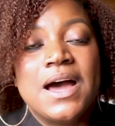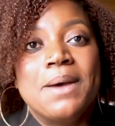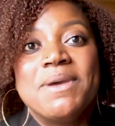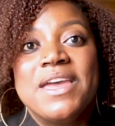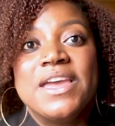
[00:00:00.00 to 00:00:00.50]

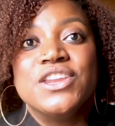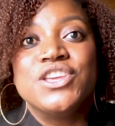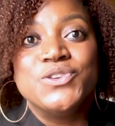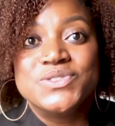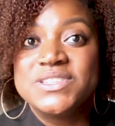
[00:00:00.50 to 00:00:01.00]
and
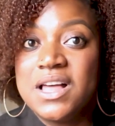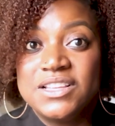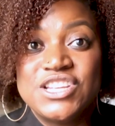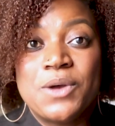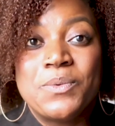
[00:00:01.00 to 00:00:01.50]
use the
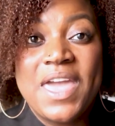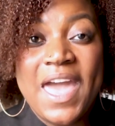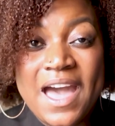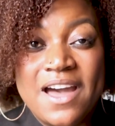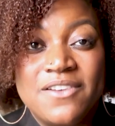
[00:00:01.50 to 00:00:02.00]
knowledge that we
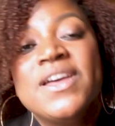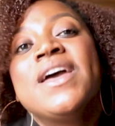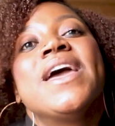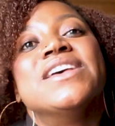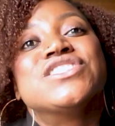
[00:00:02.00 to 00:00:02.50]
have
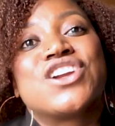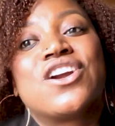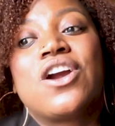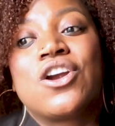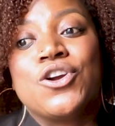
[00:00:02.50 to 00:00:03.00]
and
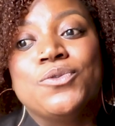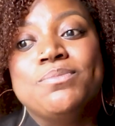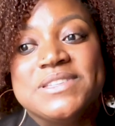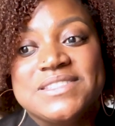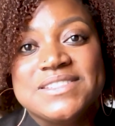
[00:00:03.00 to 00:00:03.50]
start our
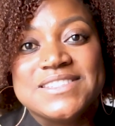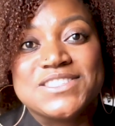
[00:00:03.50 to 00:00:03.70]
own businesses.